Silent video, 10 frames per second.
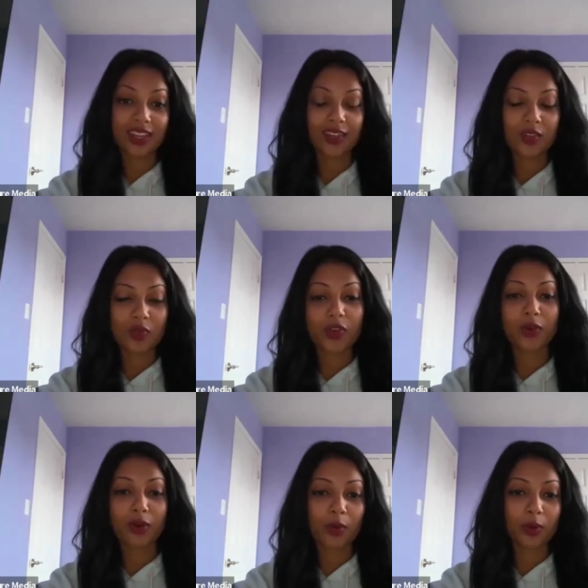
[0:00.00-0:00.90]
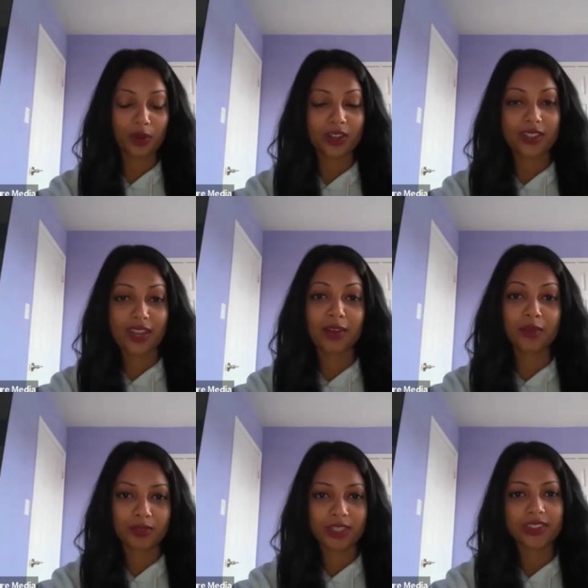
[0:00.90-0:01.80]
and figure out what works now,
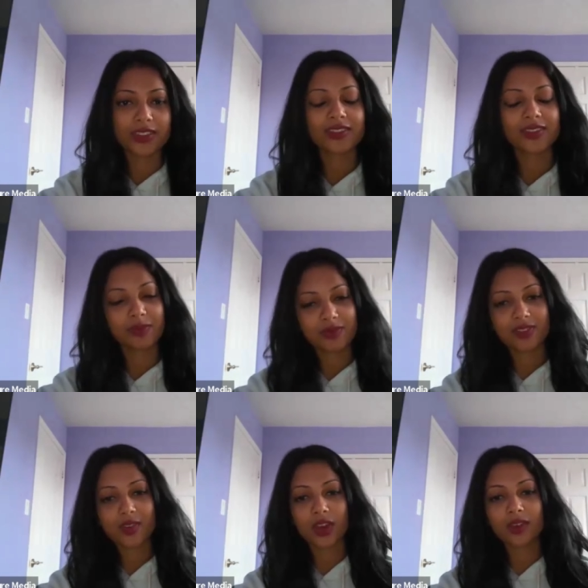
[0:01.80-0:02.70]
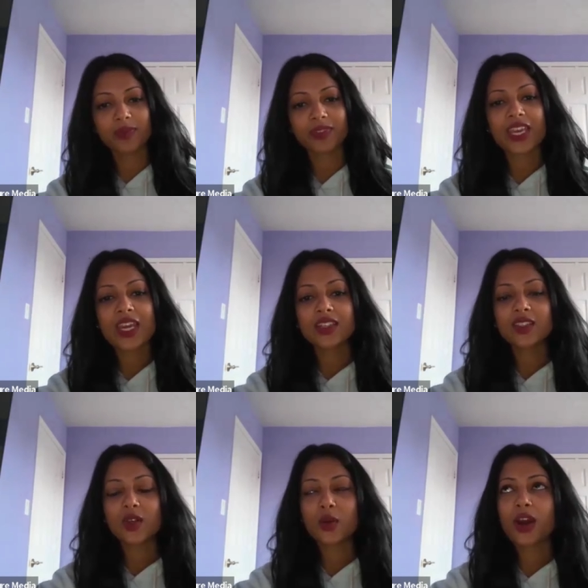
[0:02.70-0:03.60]
right? Okay.
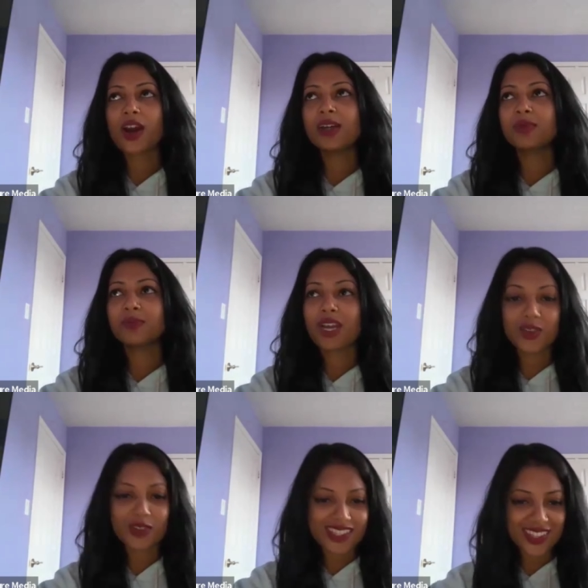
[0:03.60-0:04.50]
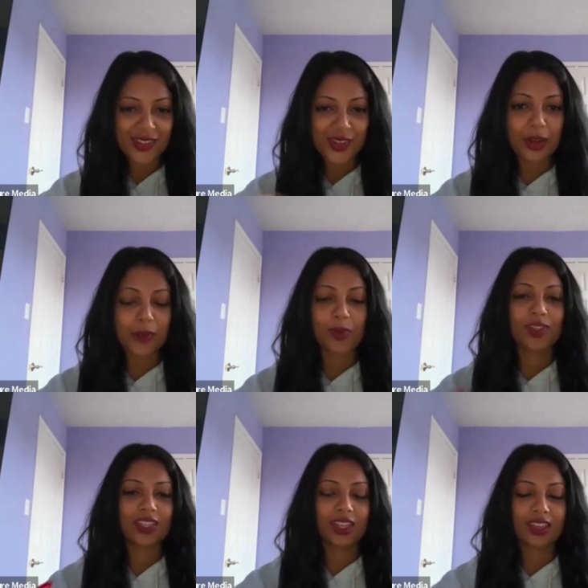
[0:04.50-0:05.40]
So I noticed that you talk about
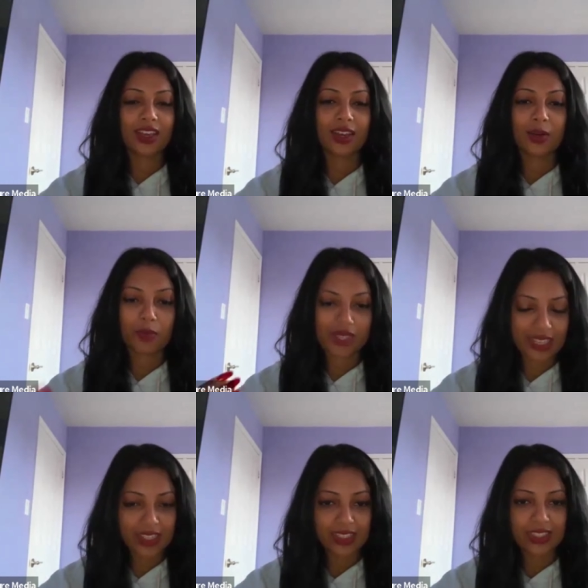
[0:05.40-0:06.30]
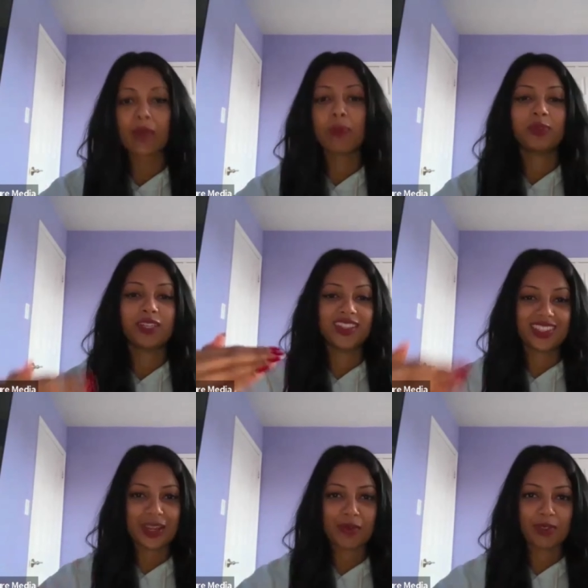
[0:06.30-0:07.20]
setting the template. The
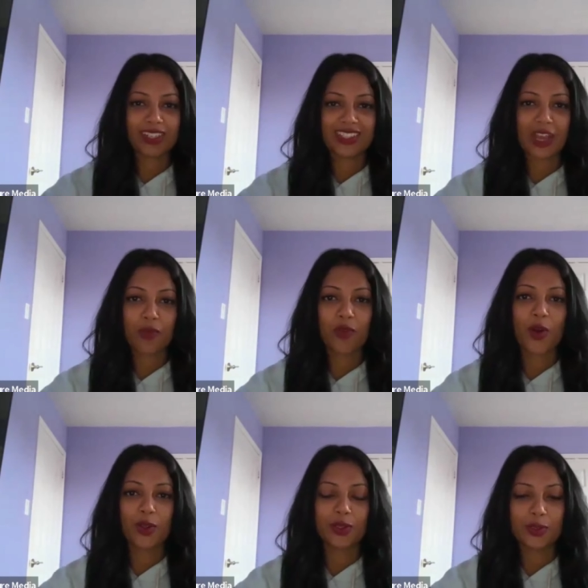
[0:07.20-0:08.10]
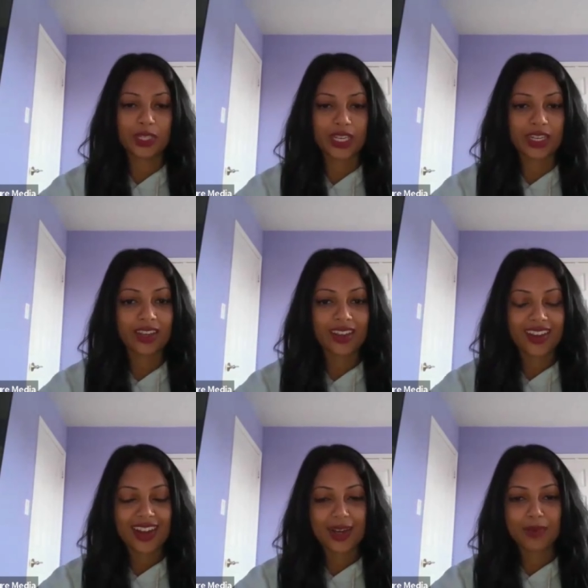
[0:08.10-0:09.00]
template is now followed,
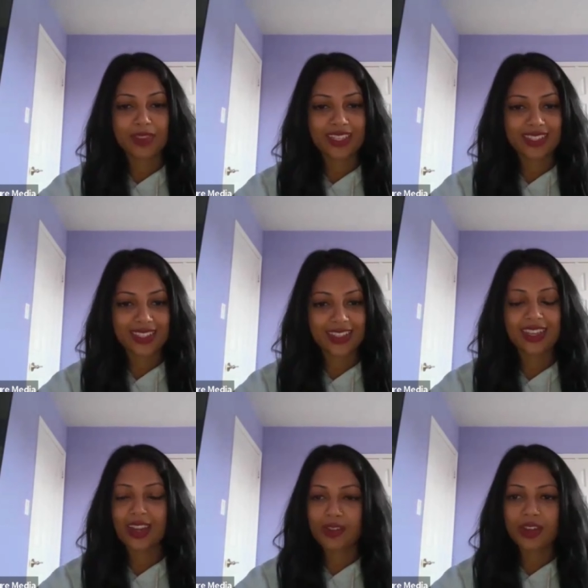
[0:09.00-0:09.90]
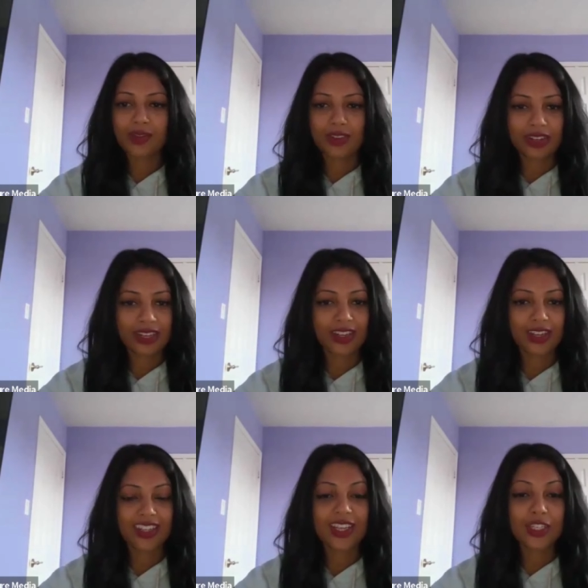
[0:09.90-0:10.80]
and things like that. I find it very
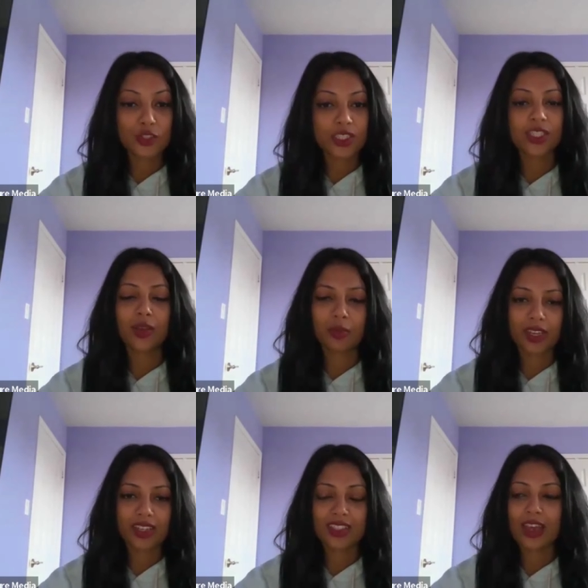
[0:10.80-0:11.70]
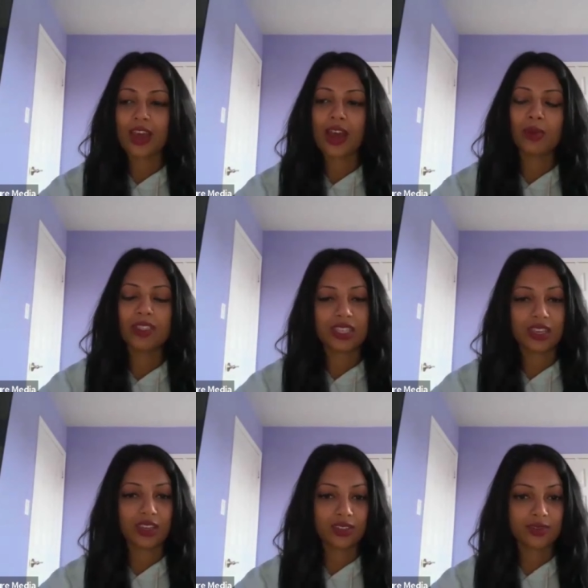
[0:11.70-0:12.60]
interesting because I would
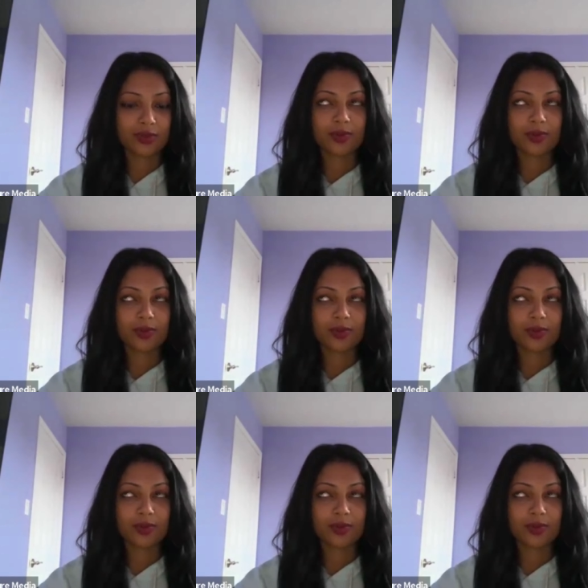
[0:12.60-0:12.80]
say,